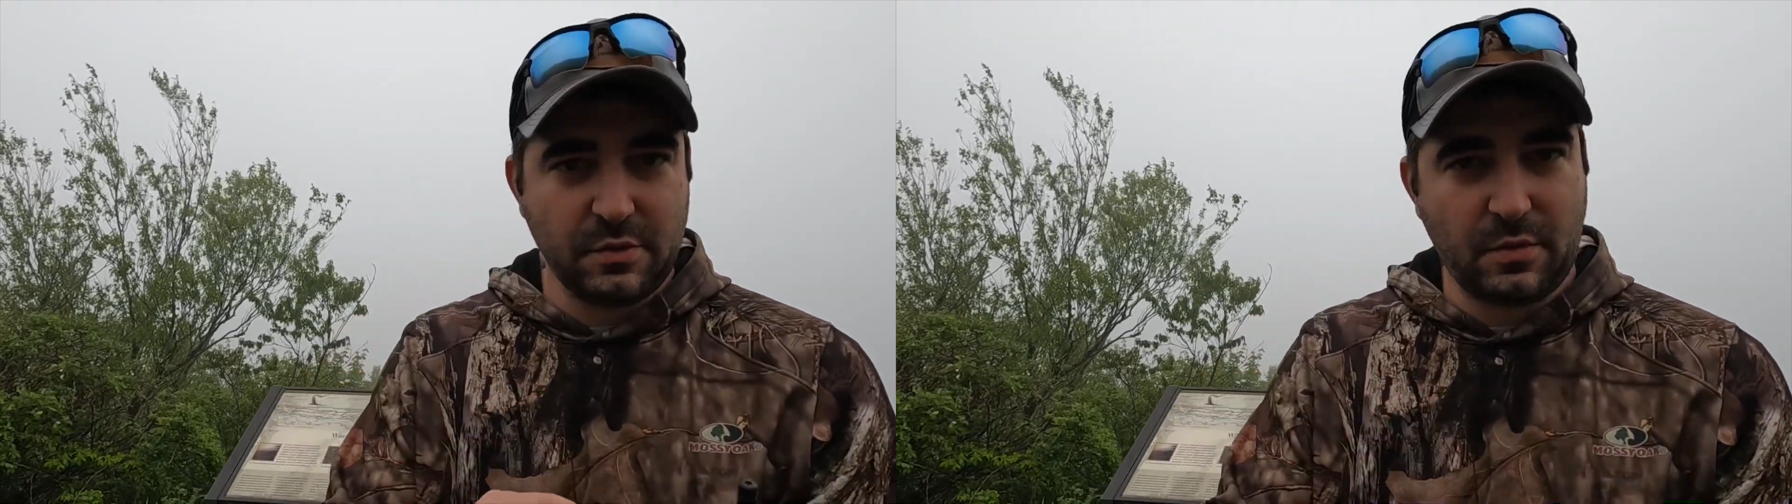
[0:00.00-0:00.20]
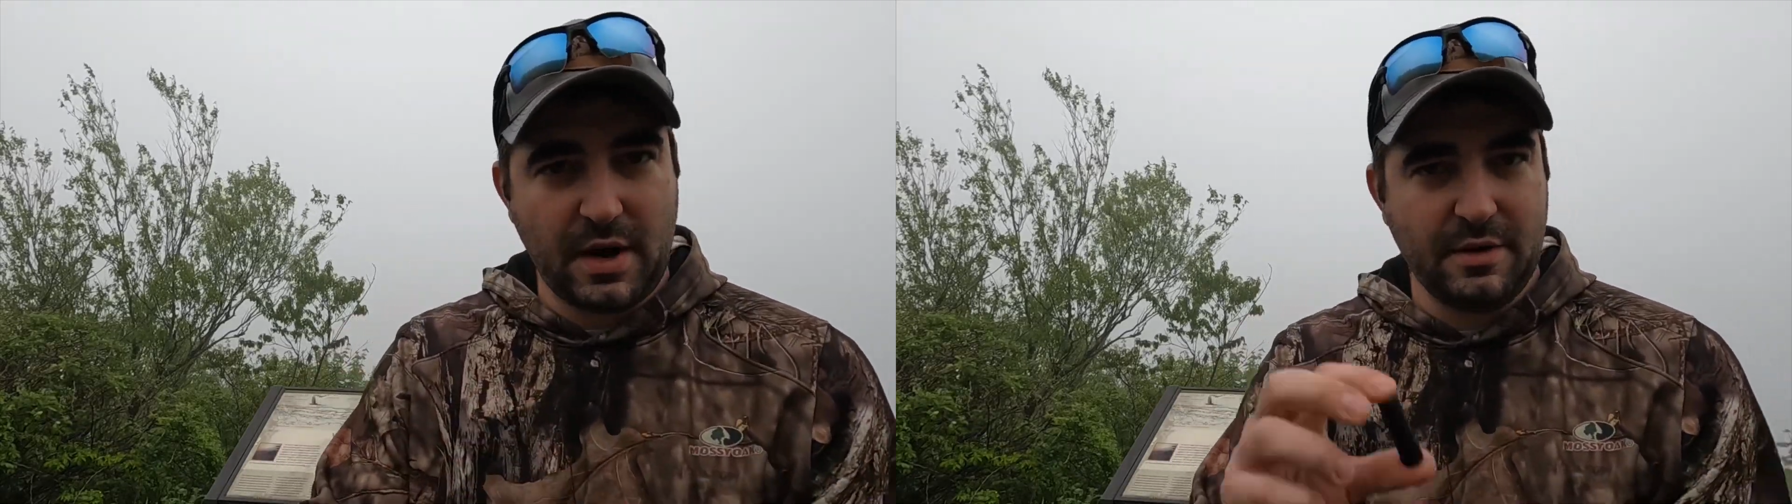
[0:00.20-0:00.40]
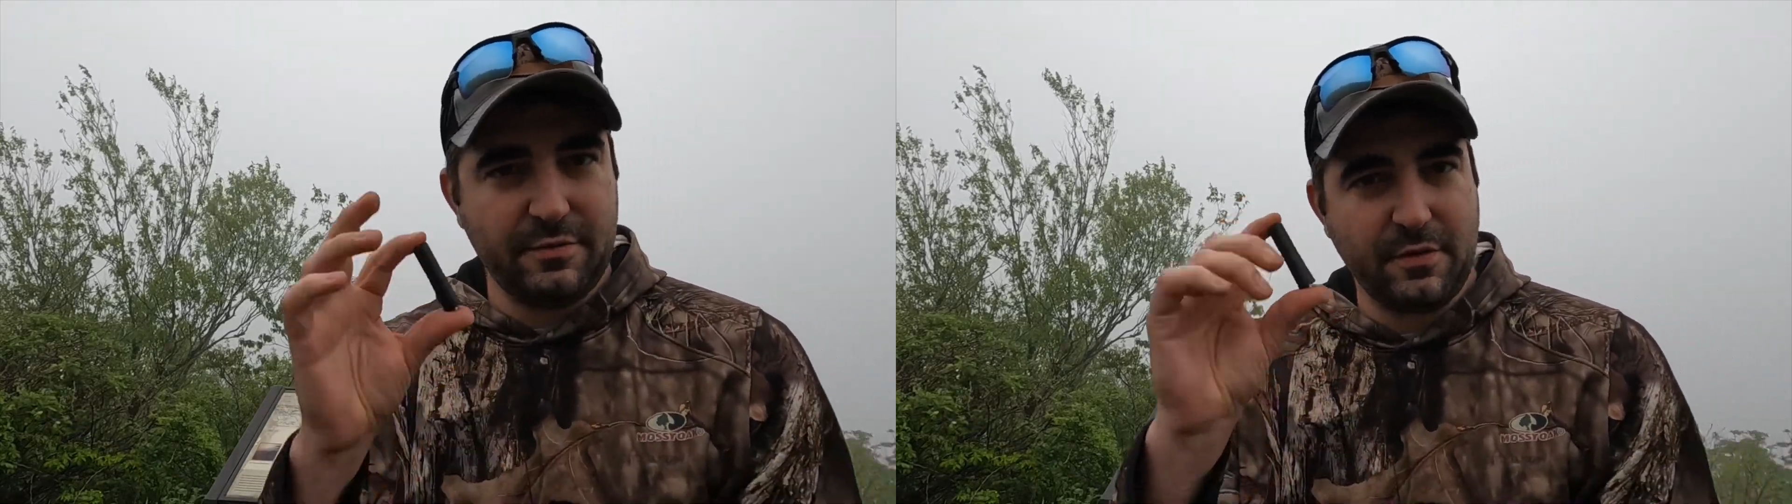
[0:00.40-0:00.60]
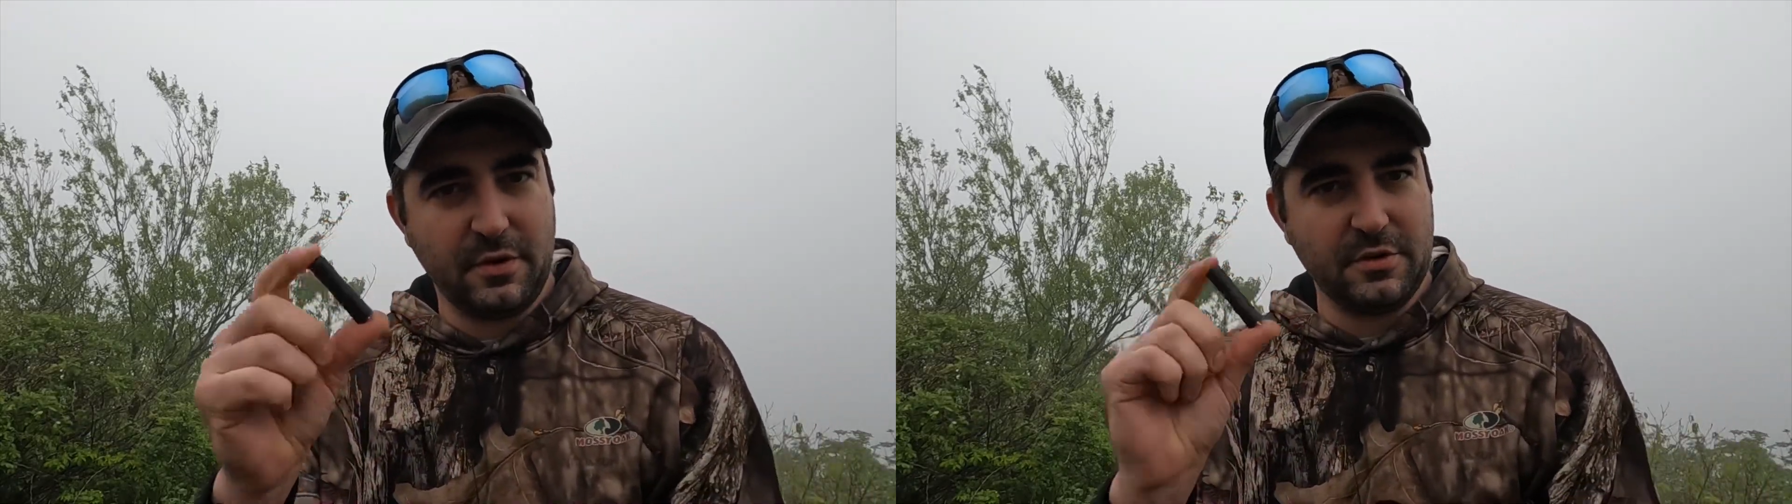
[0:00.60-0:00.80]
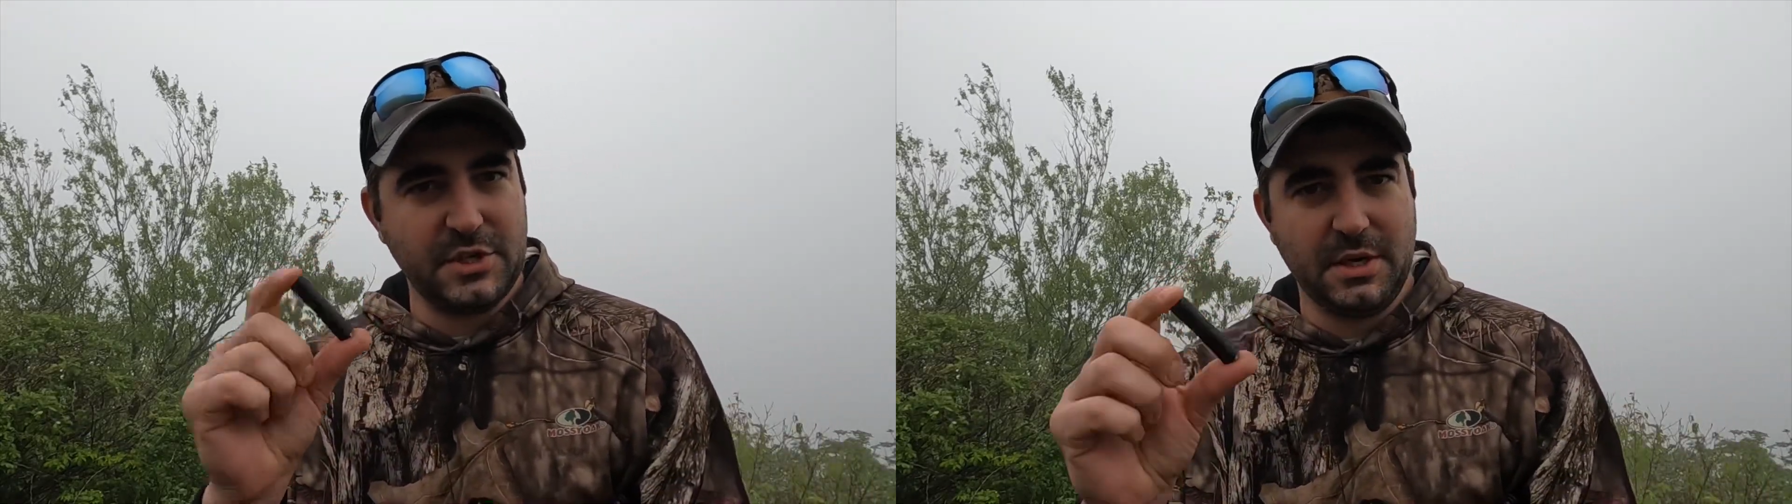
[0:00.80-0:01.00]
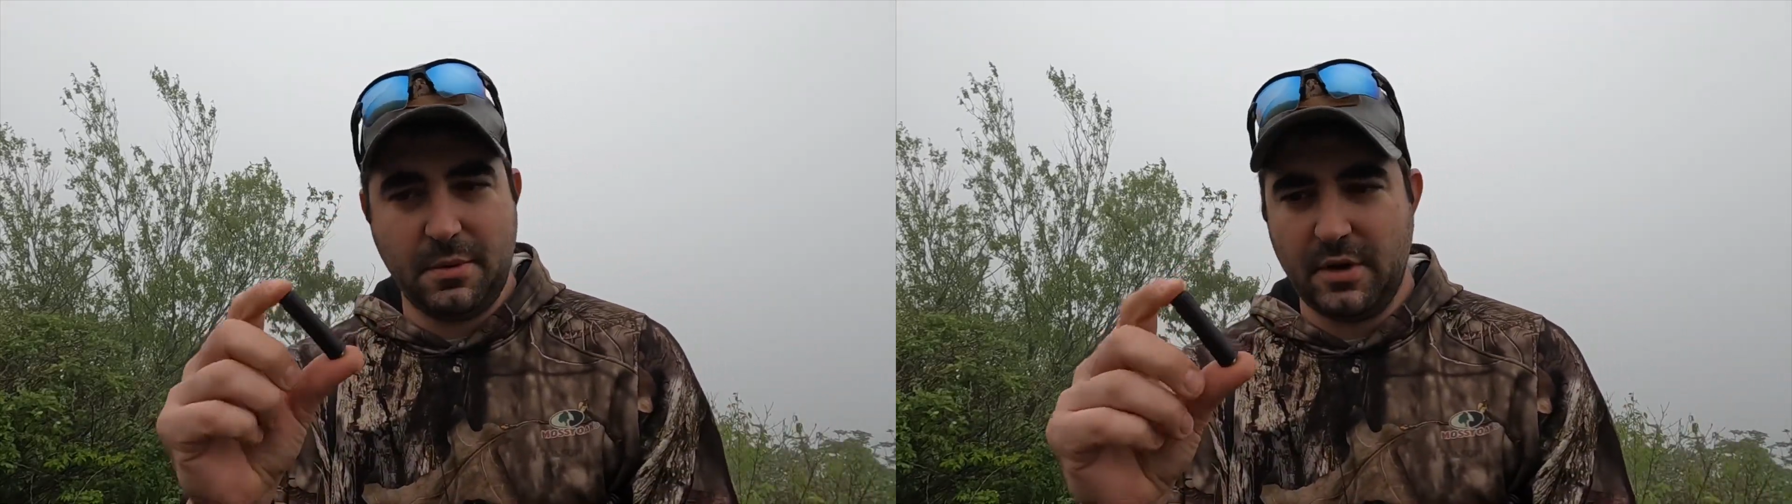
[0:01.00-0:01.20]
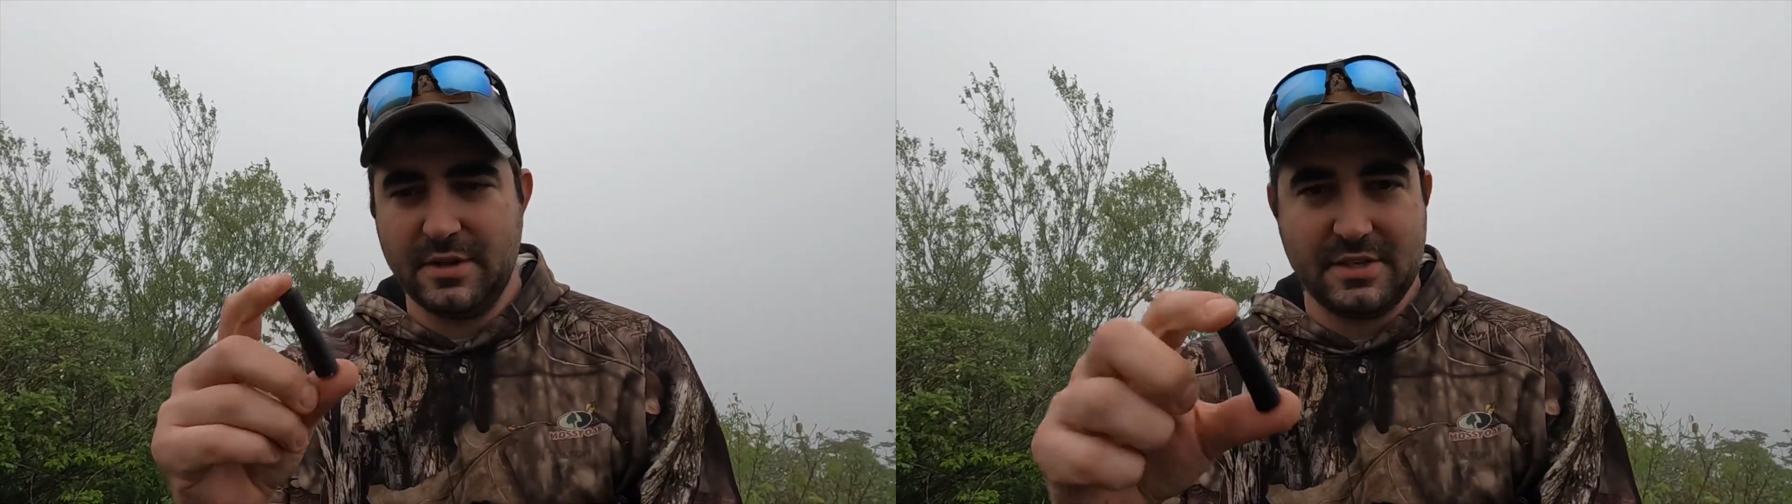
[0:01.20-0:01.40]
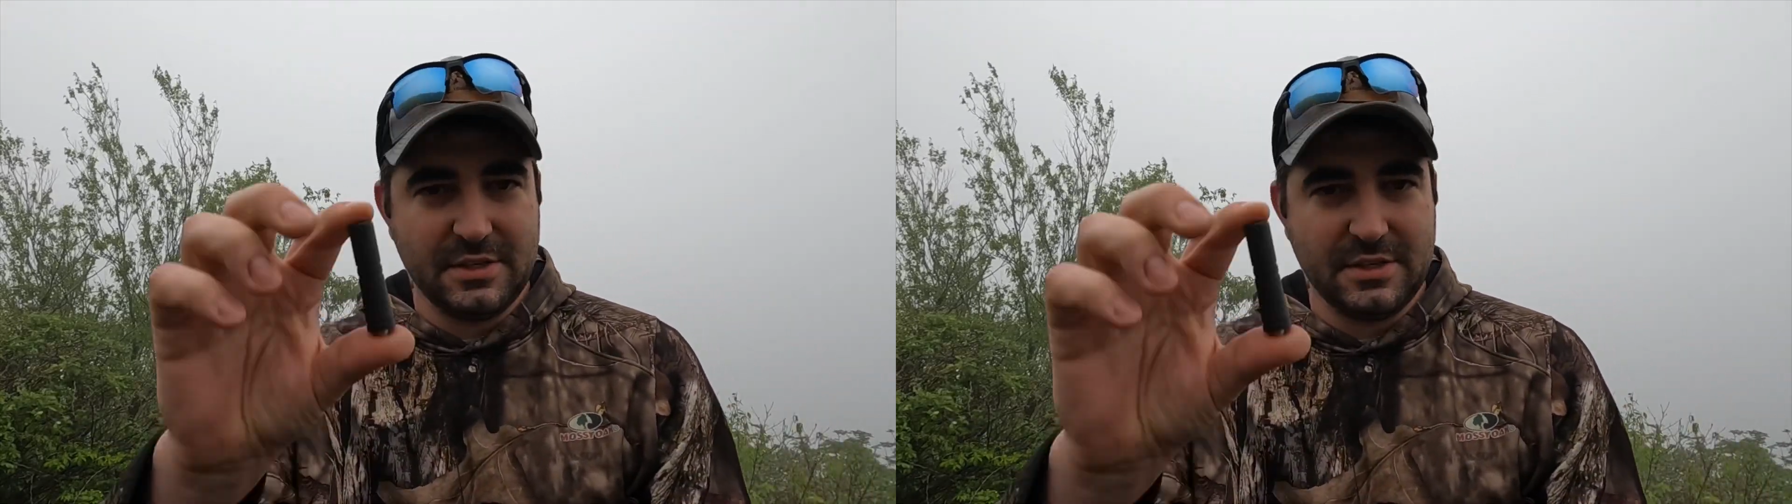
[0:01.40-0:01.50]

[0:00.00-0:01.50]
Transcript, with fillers: were rated for GMRS.